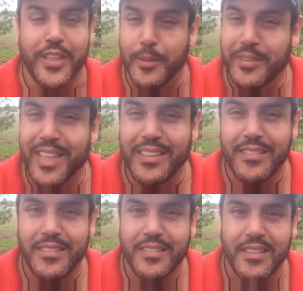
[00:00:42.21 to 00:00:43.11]
Do you get upset?
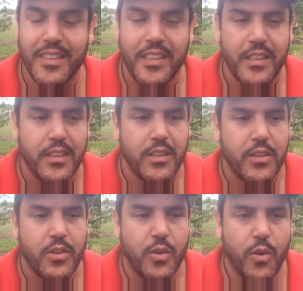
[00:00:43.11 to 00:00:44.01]

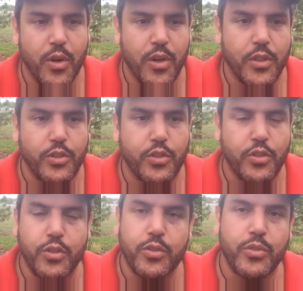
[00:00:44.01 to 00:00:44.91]
Or do
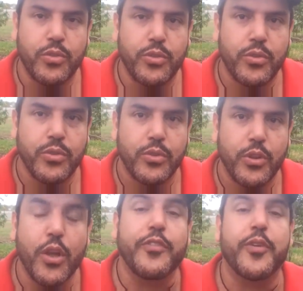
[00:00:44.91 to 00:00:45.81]
you
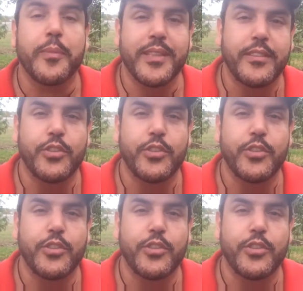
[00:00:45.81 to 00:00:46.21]
learn from it?